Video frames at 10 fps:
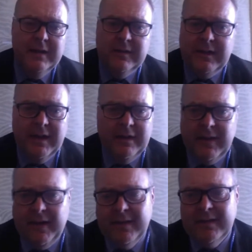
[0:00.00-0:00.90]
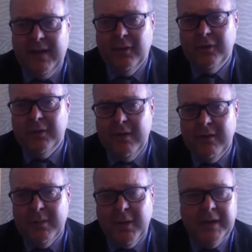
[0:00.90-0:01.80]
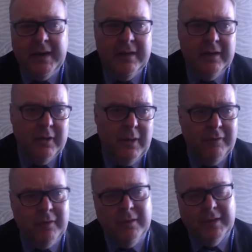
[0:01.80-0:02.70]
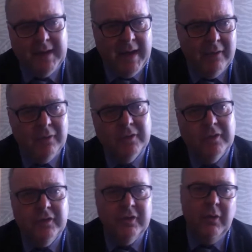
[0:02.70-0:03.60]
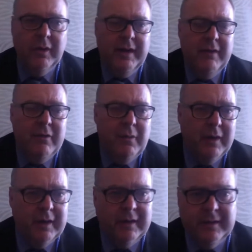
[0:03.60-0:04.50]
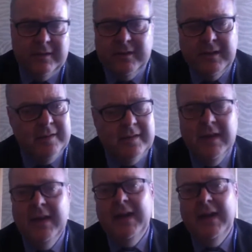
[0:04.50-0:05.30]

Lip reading: to kind of get this out to everybody, and you don't have to have accounts and so on, and everyone can listen to this.